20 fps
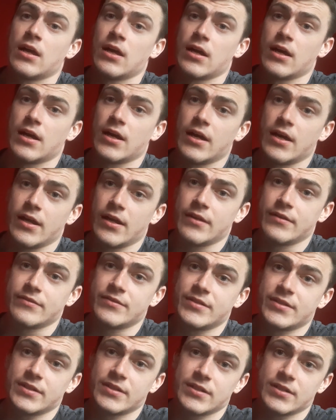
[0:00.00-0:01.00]

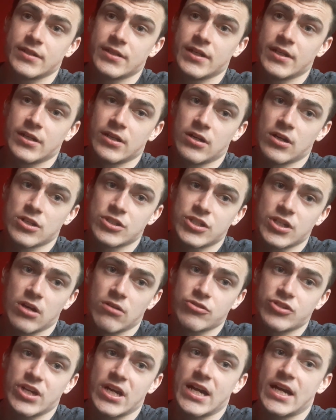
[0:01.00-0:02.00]
And, you know,
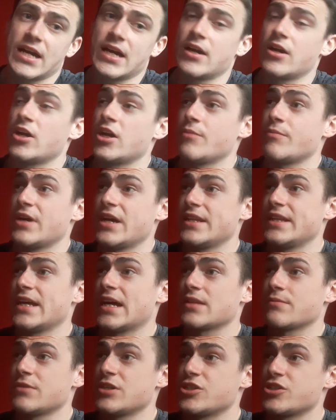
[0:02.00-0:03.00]
Solskjaer made the
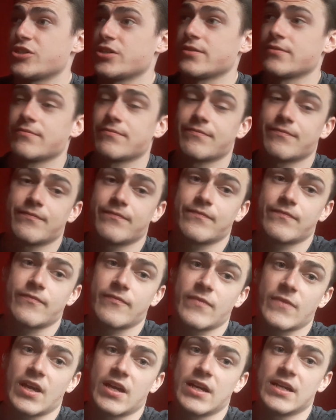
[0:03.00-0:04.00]
admission.
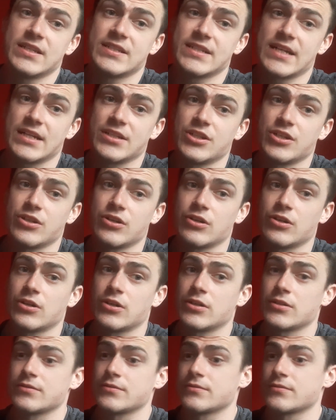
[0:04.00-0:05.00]
He said, you
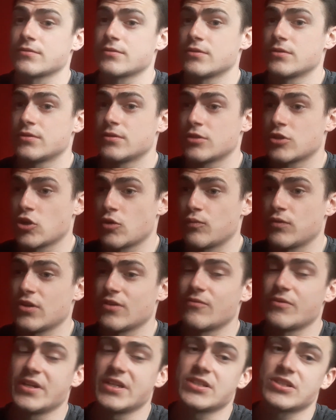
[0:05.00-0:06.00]
know, a couple
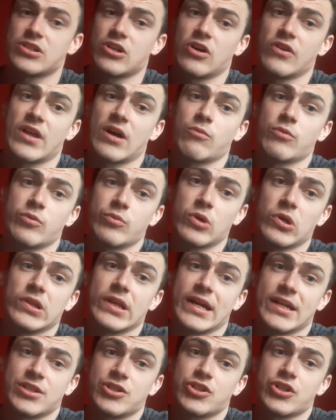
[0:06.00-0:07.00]
of weeks ago that we will
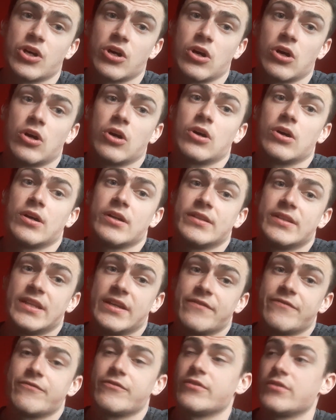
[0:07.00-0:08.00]
endure a
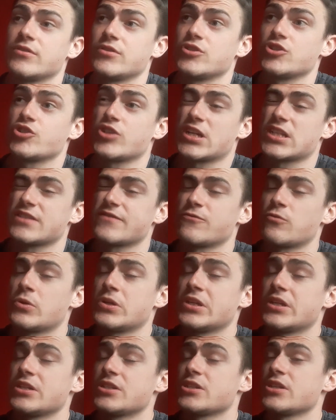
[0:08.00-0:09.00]
different transfer
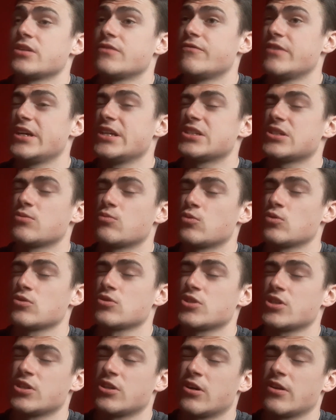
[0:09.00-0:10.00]
window to the recent
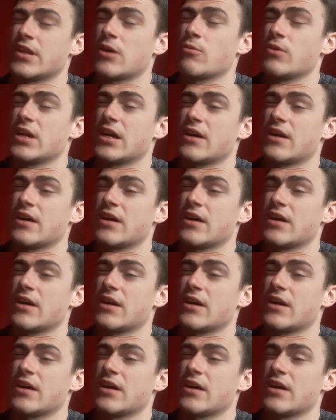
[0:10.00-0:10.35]
ones, you know, that we